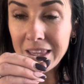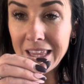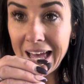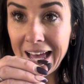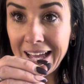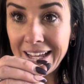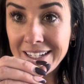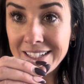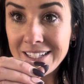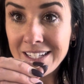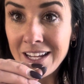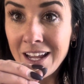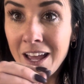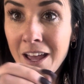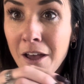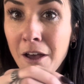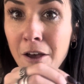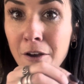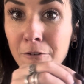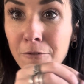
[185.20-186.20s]
that
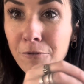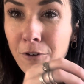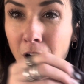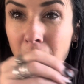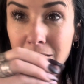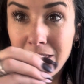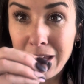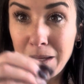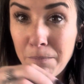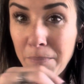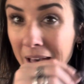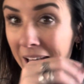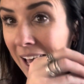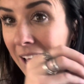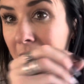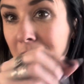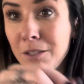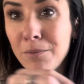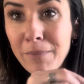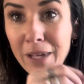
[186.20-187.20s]
frothing
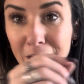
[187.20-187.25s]
paddle,